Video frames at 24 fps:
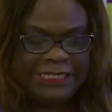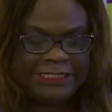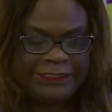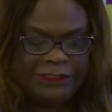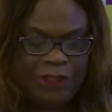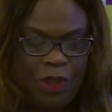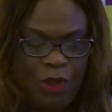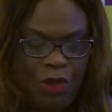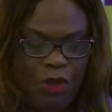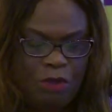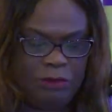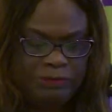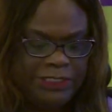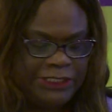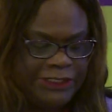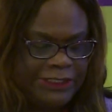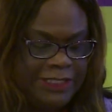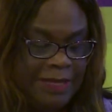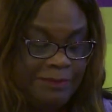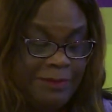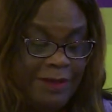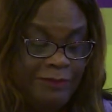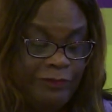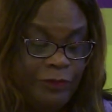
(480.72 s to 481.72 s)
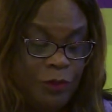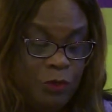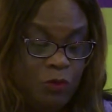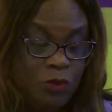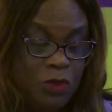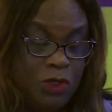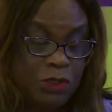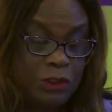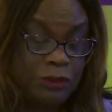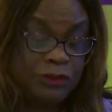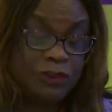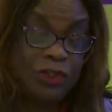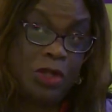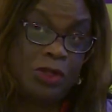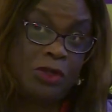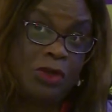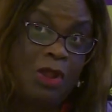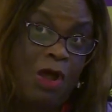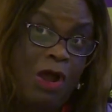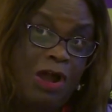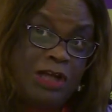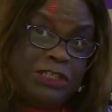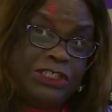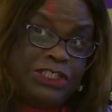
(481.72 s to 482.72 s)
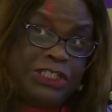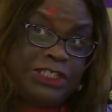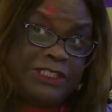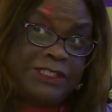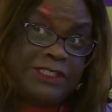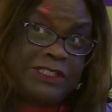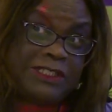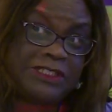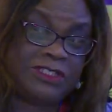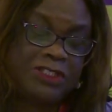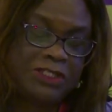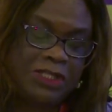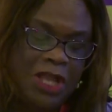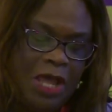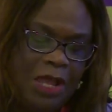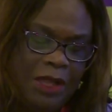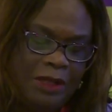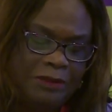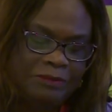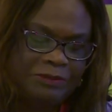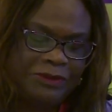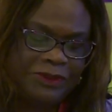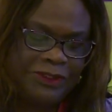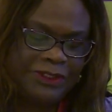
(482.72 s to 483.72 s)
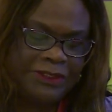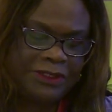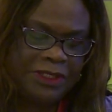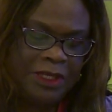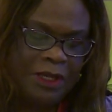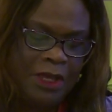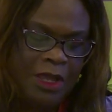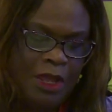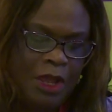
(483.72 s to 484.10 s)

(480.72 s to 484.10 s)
is home to some of the world's largest slums.